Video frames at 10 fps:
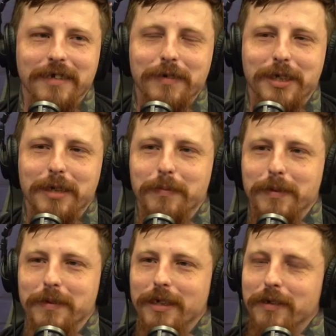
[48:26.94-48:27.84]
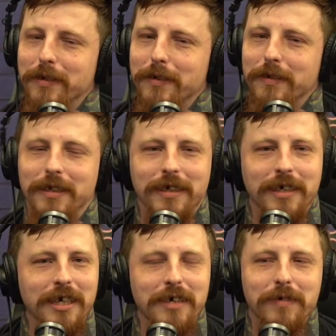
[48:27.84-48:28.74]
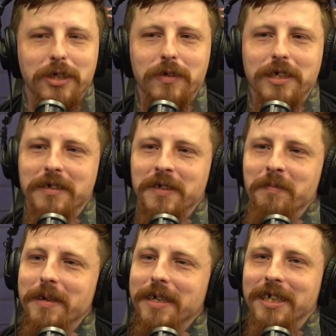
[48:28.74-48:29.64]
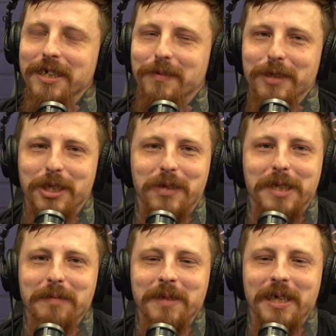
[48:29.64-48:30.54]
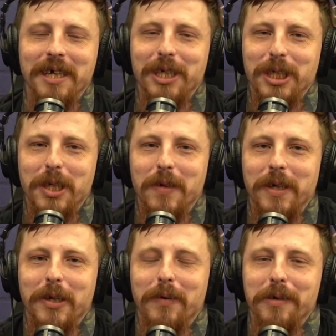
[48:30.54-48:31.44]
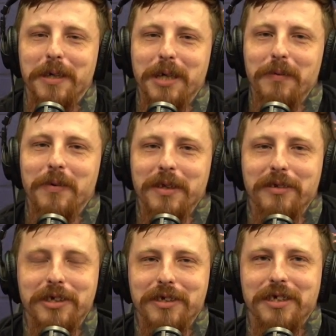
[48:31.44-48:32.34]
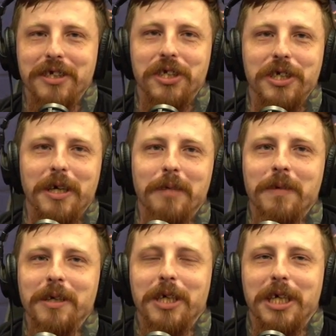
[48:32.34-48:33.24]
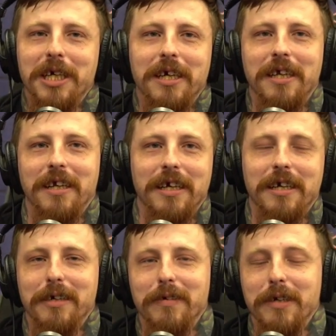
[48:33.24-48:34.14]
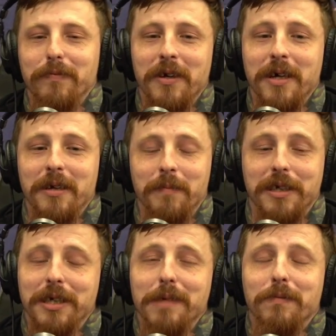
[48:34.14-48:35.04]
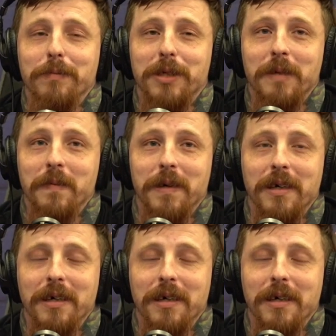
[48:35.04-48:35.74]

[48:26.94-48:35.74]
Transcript: what I tell people. Like, dude, what you get on the mic is what you get me at a show and a crowd. I want the attention. I'm gonna get it. Like, and if not, I'm gonna get it from somewhere.